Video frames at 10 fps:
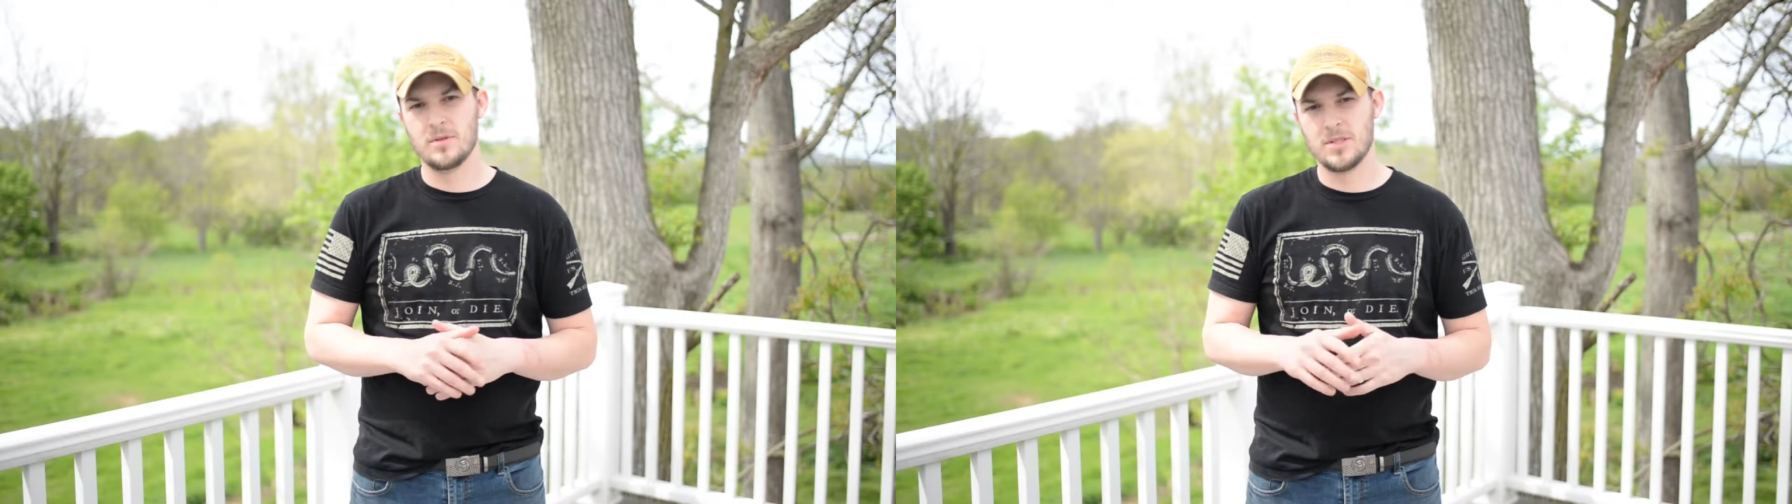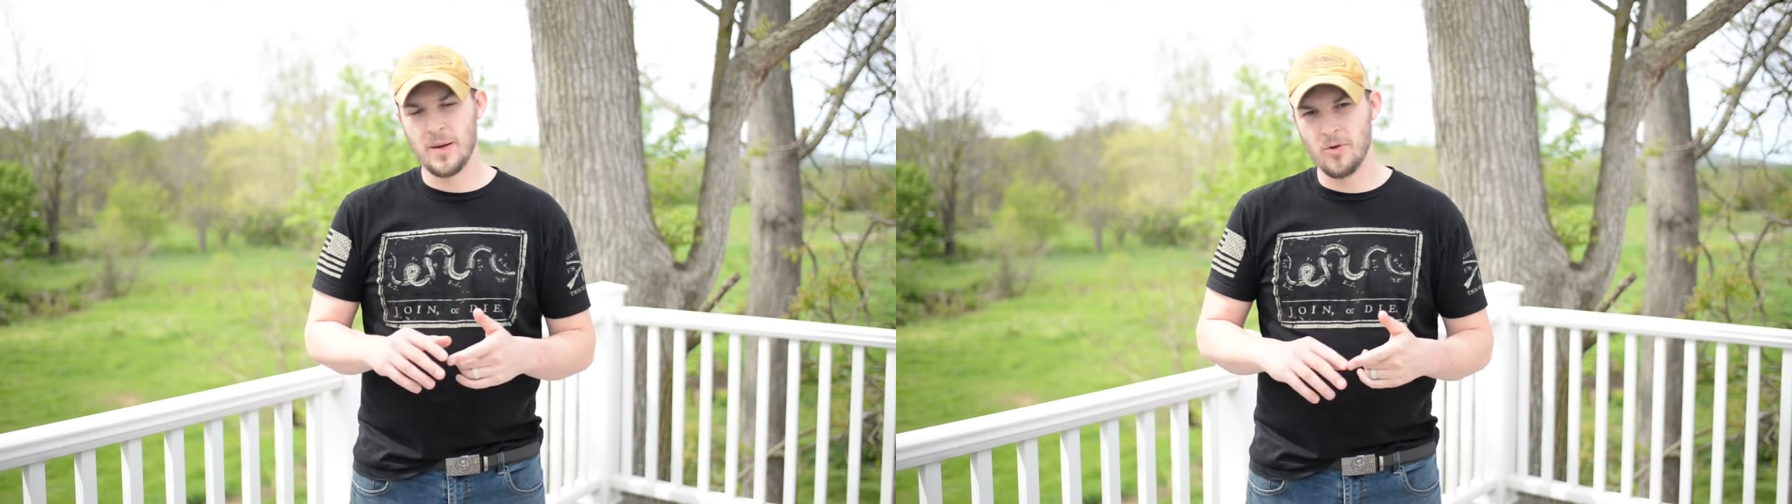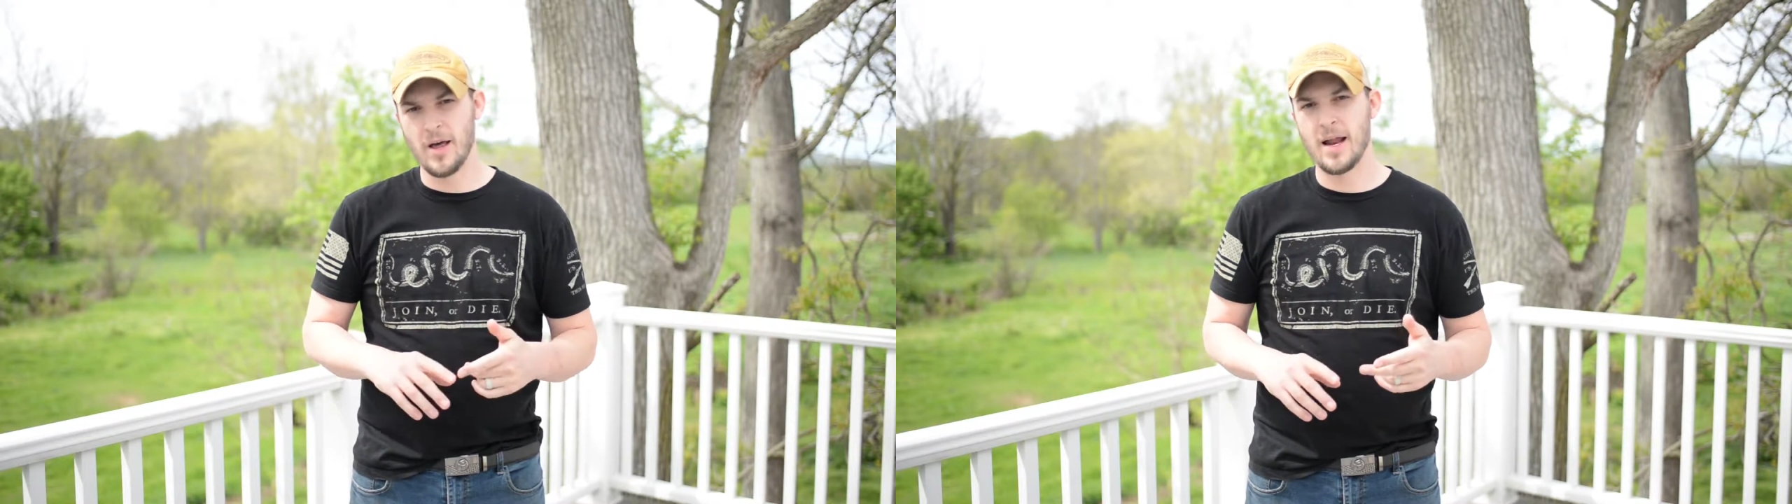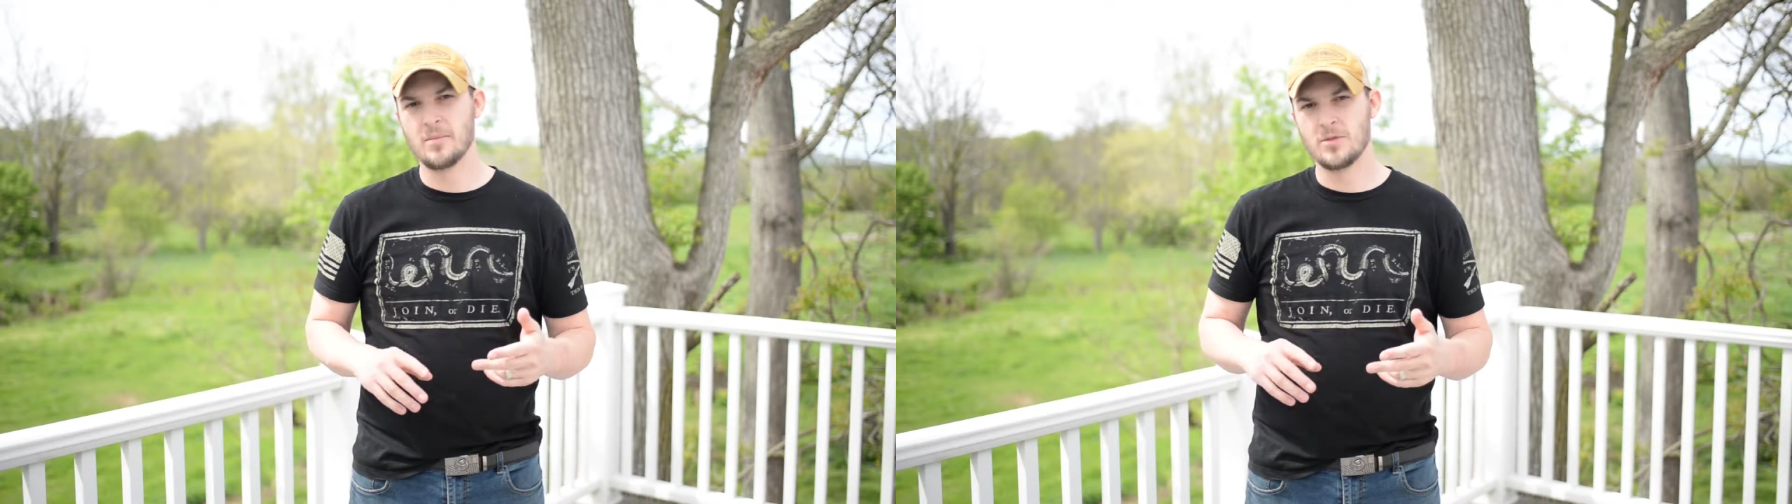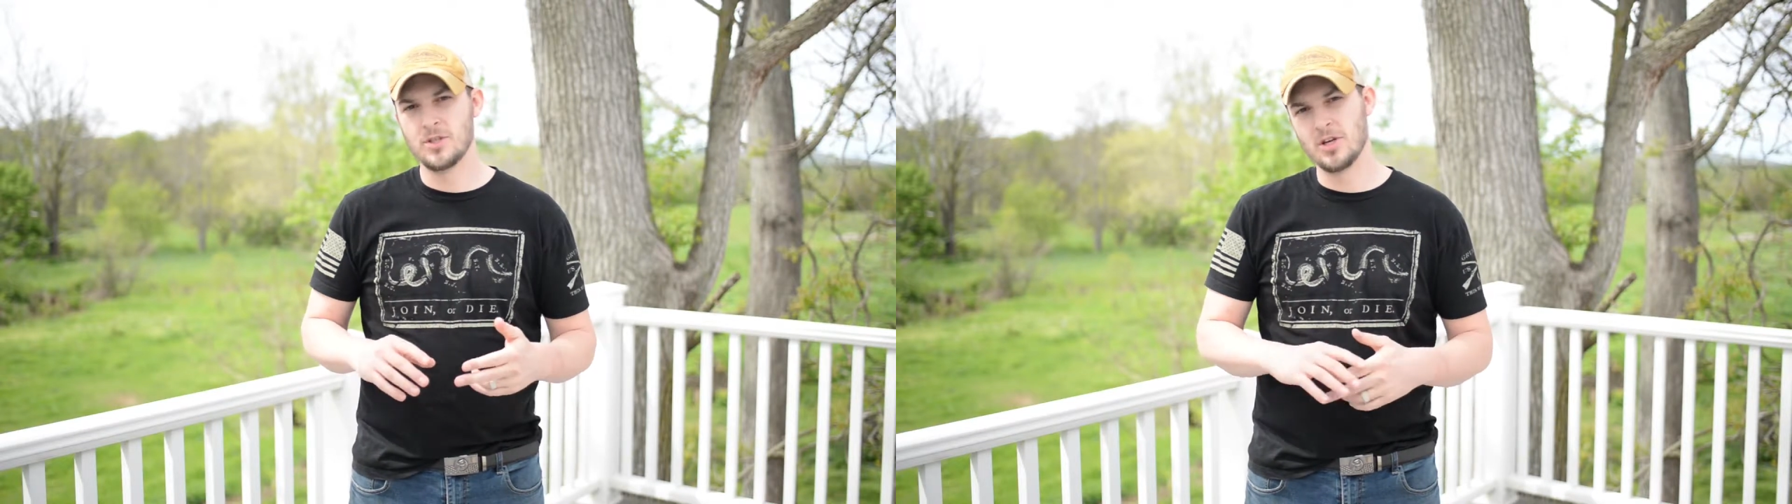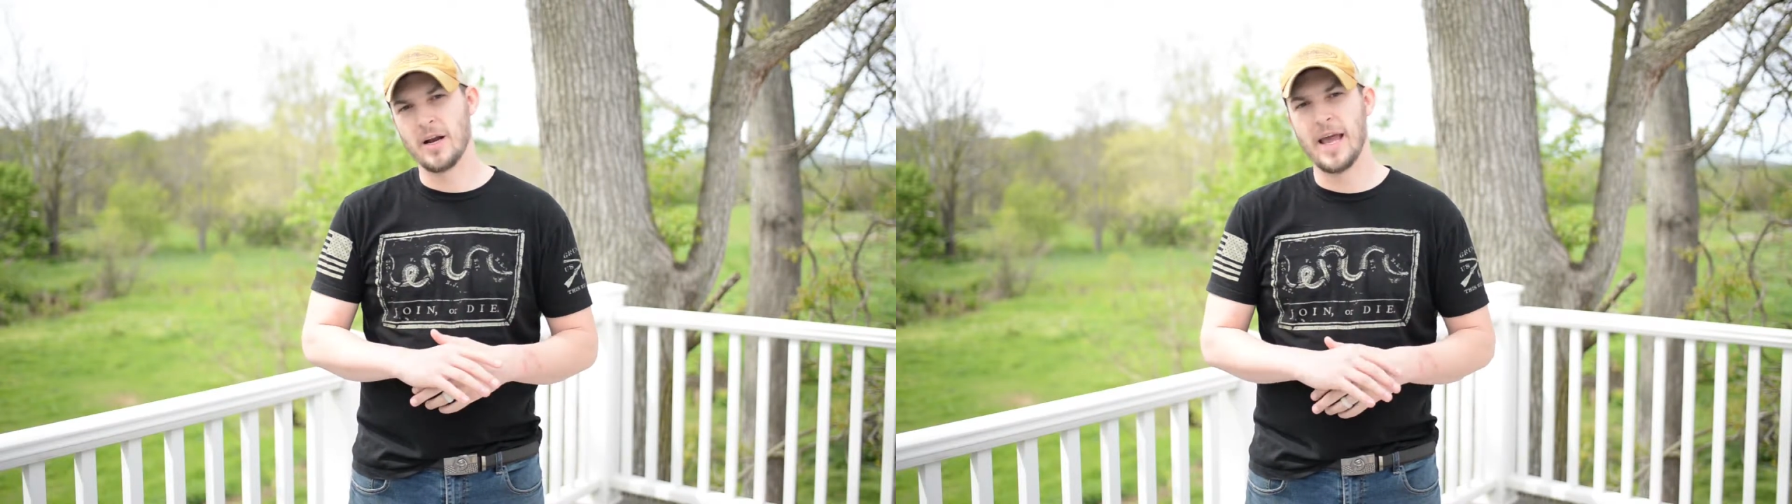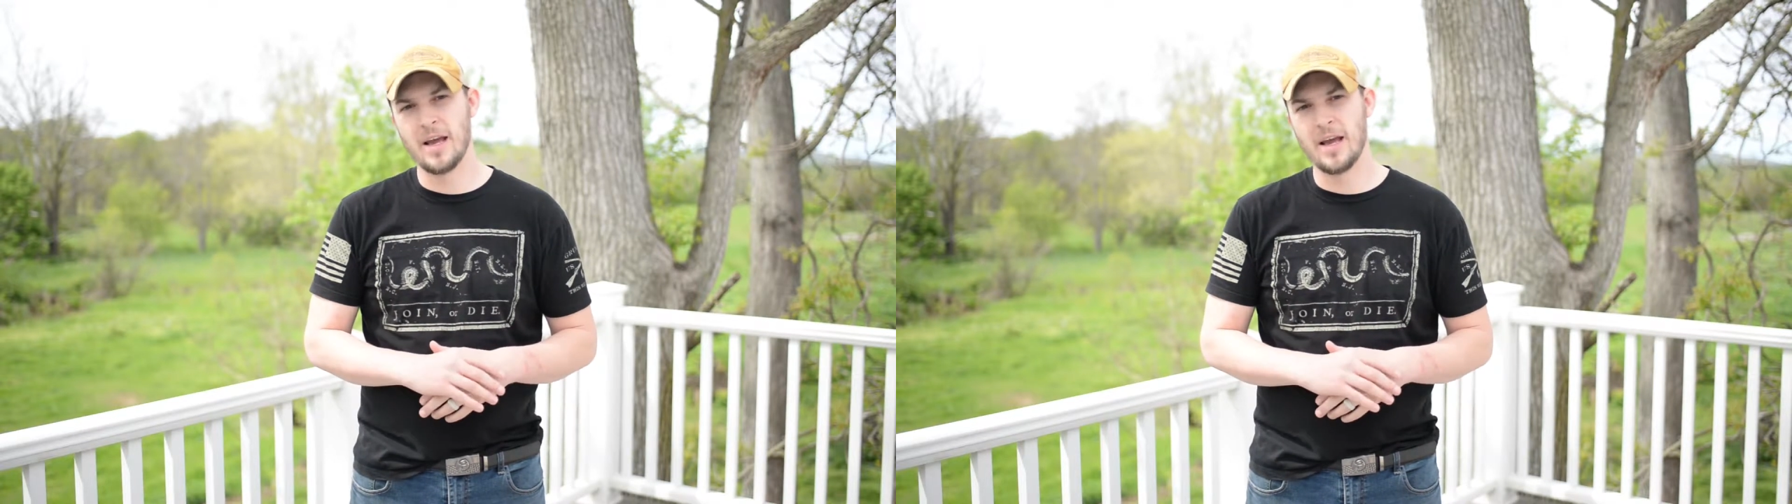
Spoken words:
Samuel Adams and John